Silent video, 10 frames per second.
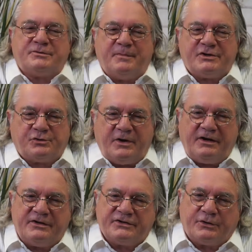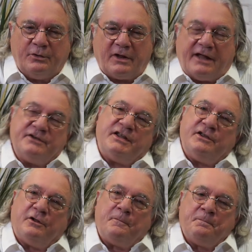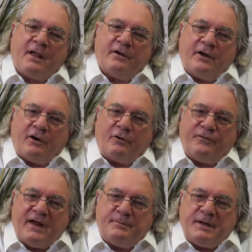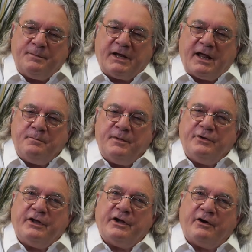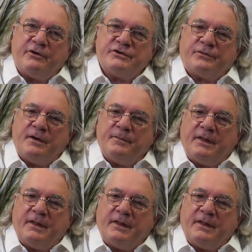mistreated in school until her family became millionaires from